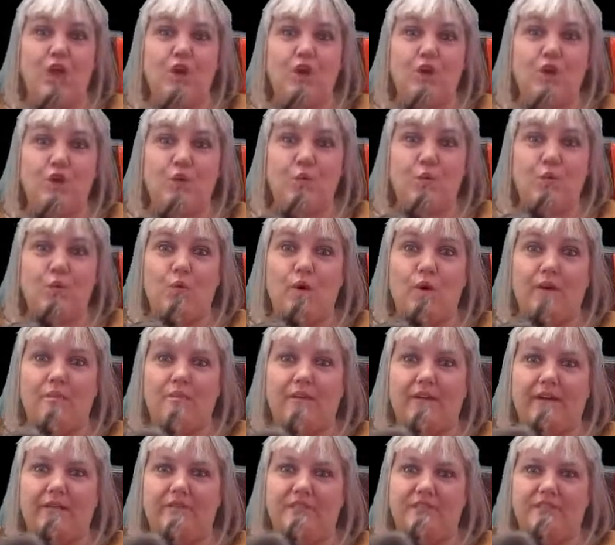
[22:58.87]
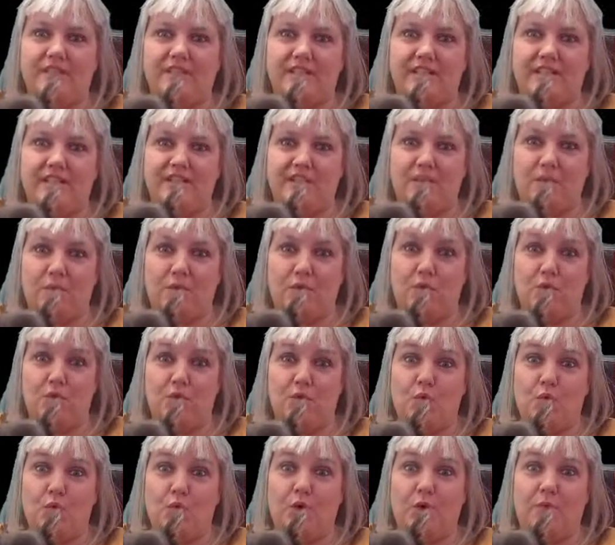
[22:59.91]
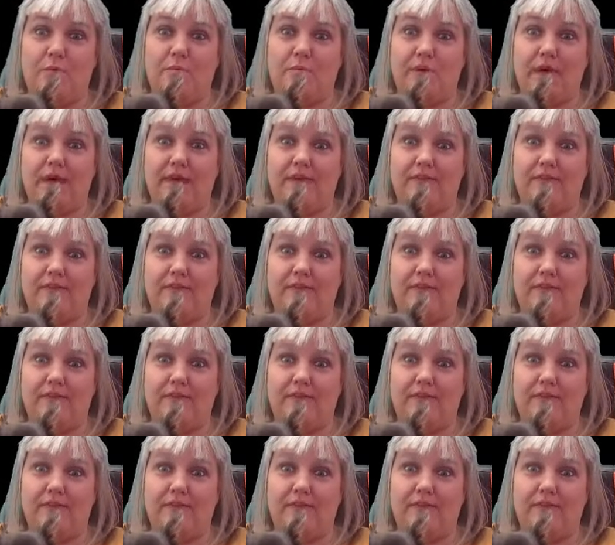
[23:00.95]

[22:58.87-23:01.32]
You will bath, Sonny Jim. You will bath.